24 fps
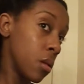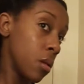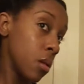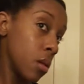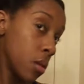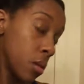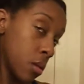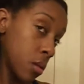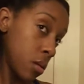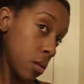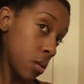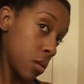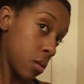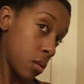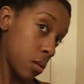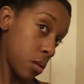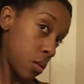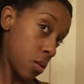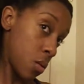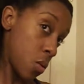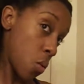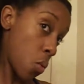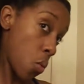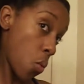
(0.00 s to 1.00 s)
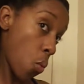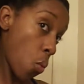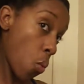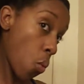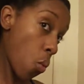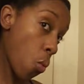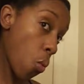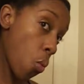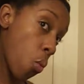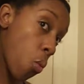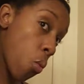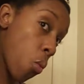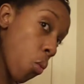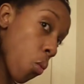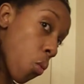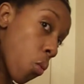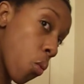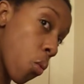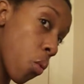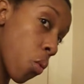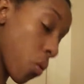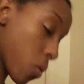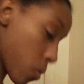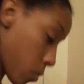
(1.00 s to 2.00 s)
Now I was admiring my curls because they
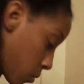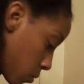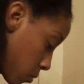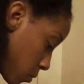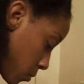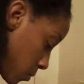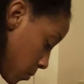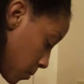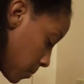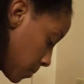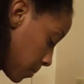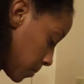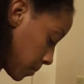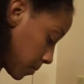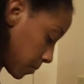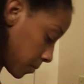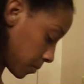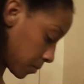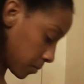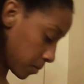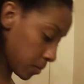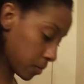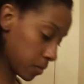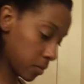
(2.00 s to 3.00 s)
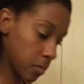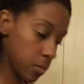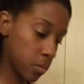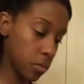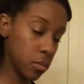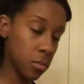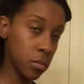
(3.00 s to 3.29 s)
were popping. So